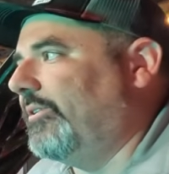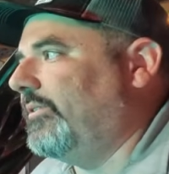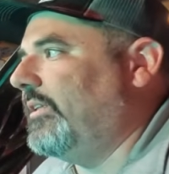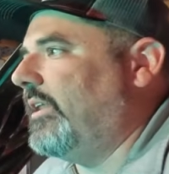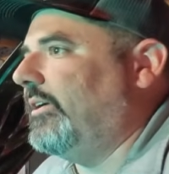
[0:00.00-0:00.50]

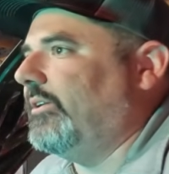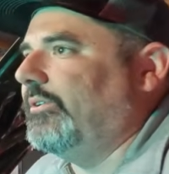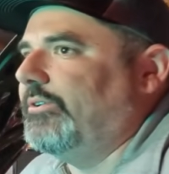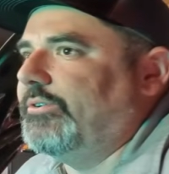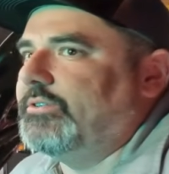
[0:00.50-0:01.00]
That
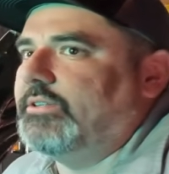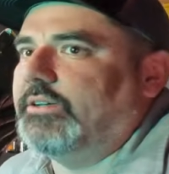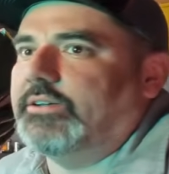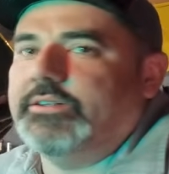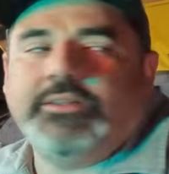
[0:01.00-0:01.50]
includes
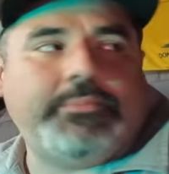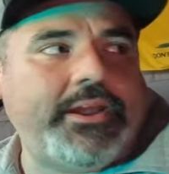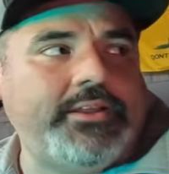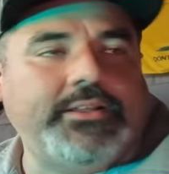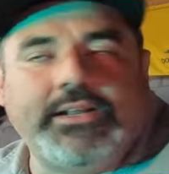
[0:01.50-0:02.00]
the
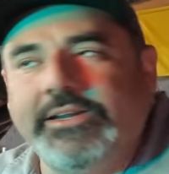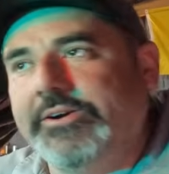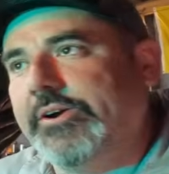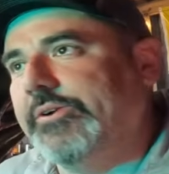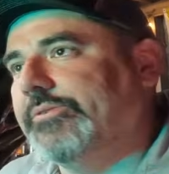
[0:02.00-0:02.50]
paint, the clear
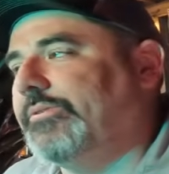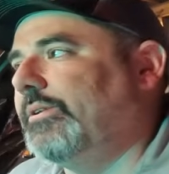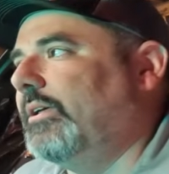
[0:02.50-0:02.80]
coat,